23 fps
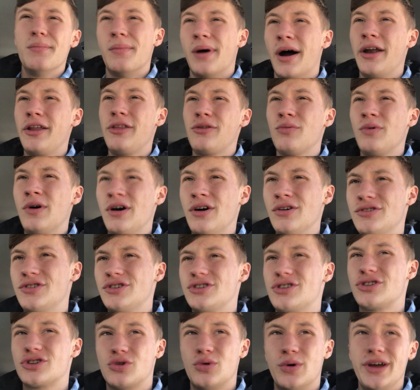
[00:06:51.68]
Might as well
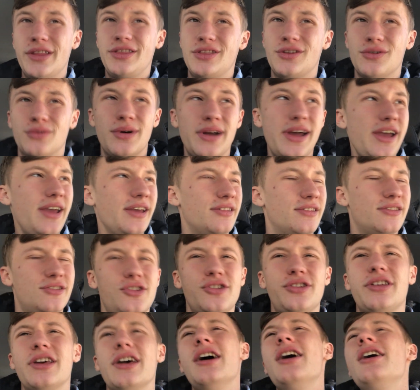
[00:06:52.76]
just quit the race.
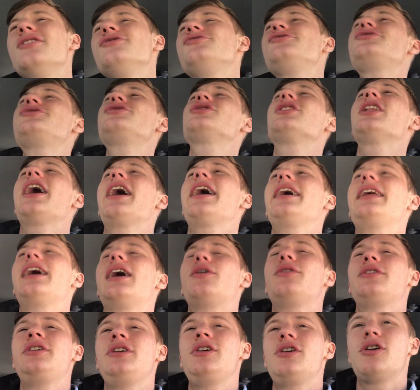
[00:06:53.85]
Just lie
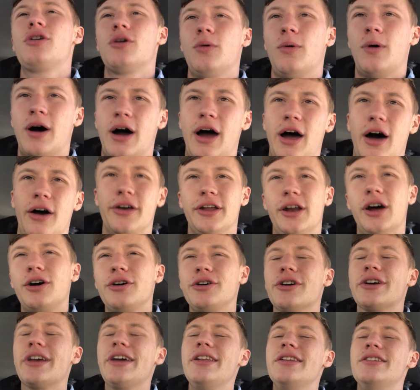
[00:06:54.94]
down here a while.
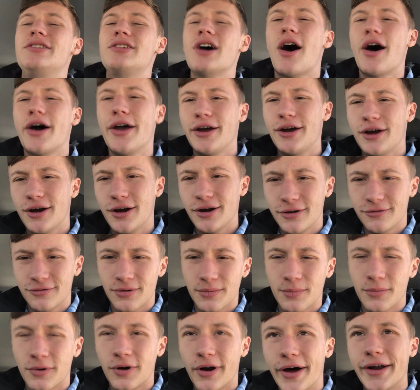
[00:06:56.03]
You're getting tired
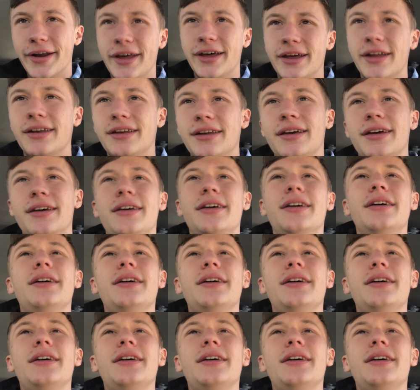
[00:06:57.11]
from running.